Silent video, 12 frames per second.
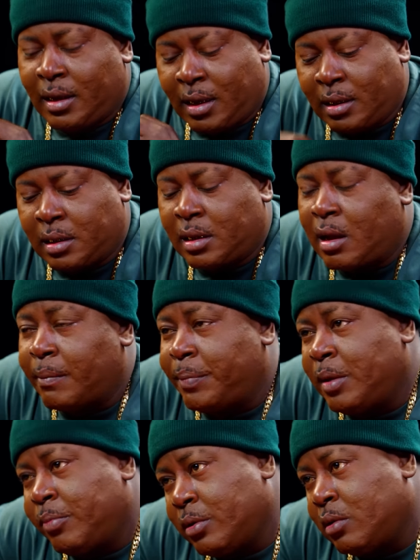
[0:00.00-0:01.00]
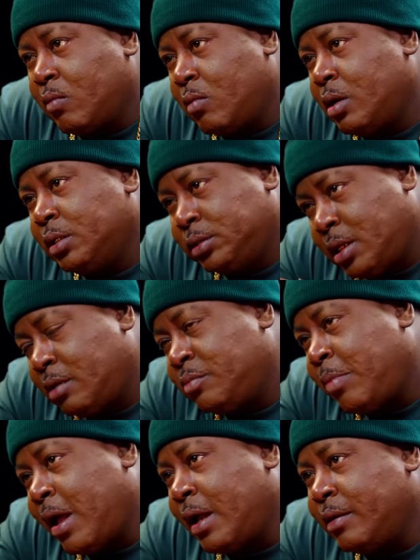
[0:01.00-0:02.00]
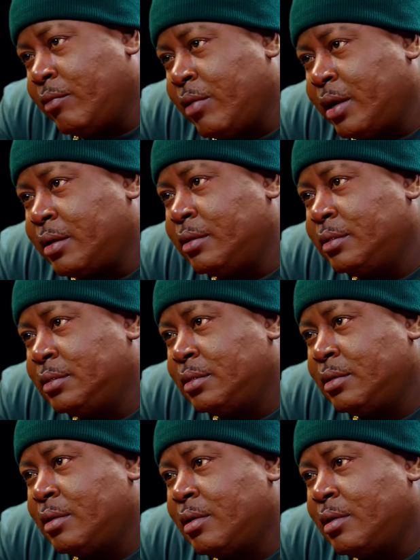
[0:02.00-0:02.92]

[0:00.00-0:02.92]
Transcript: and the young people are the ones that's buying the records.